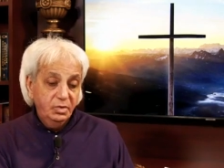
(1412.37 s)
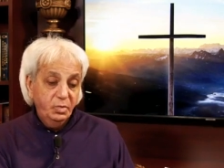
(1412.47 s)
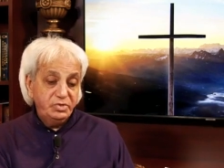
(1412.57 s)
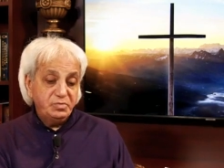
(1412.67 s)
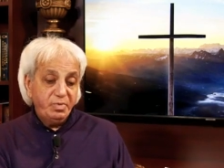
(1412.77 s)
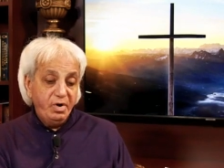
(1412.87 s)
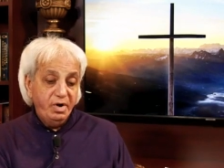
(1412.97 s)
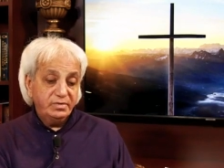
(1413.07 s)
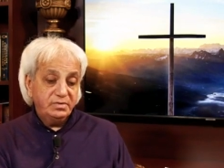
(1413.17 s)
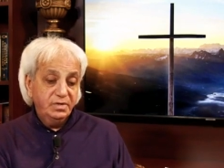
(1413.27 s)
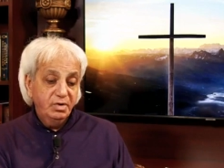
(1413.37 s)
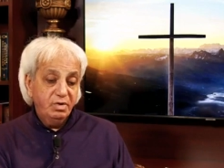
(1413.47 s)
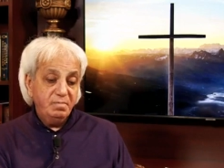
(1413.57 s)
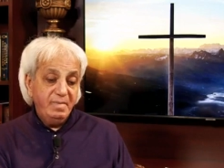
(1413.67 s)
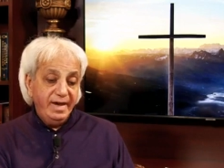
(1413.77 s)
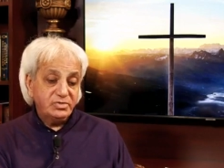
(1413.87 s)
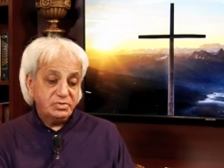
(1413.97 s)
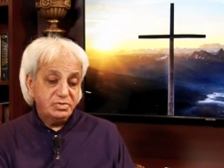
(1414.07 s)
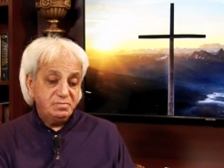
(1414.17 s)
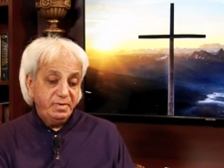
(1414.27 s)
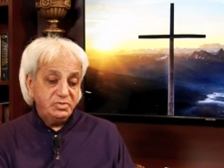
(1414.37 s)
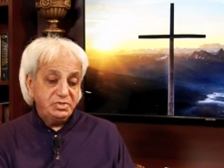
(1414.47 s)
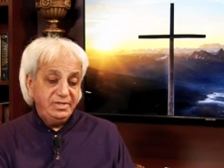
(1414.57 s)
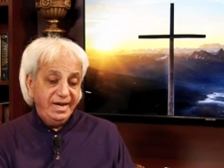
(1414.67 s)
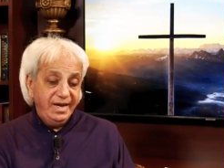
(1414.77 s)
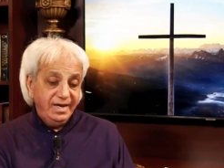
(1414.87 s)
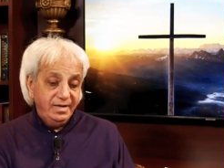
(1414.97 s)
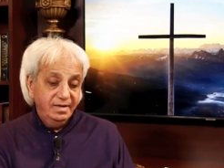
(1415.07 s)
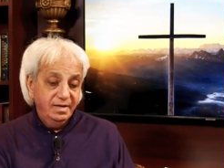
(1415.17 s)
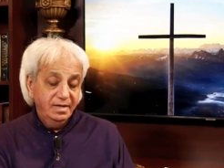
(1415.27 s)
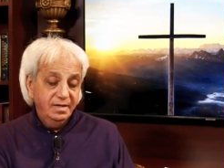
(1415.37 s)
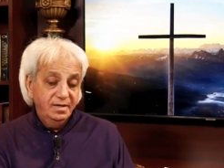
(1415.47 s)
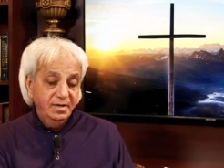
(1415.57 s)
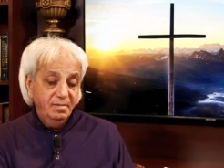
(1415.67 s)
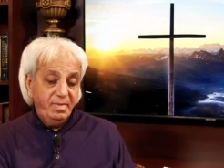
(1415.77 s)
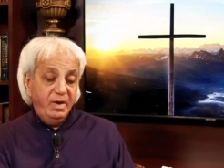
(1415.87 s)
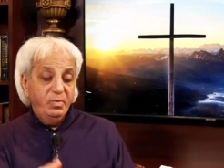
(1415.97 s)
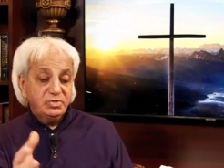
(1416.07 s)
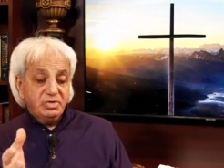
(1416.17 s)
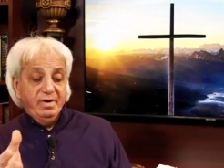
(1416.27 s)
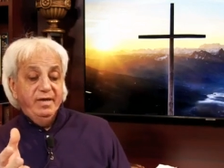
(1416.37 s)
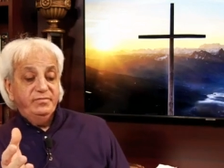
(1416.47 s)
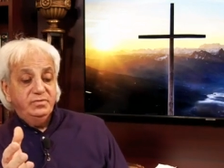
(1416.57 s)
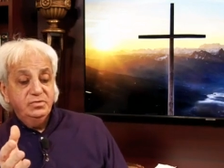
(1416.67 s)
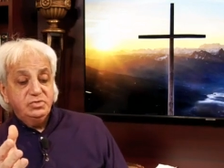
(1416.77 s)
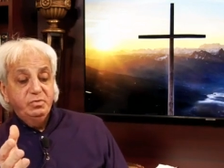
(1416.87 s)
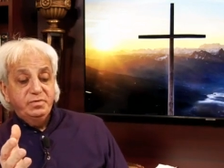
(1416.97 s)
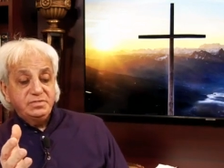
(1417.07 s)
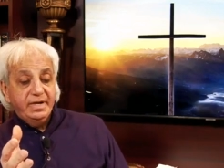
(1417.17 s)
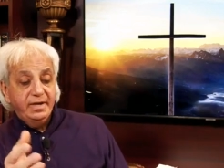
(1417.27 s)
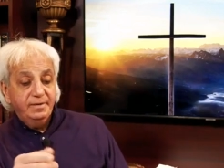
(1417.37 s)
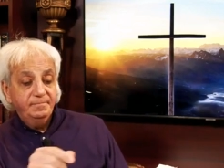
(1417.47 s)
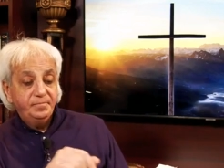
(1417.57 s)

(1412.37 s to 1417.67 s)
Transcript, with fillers: which brought her masters much gain by witchcraft, soothsaying.